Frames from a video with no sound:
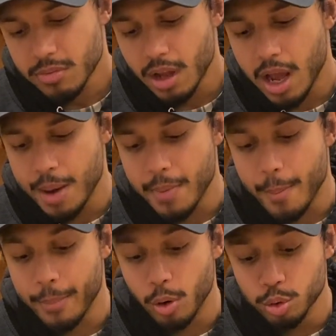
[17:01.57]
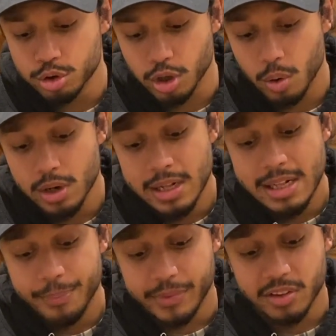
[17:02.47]
But also
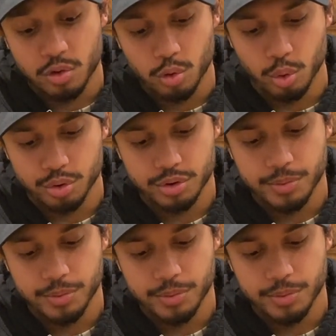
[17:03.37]
this sauce.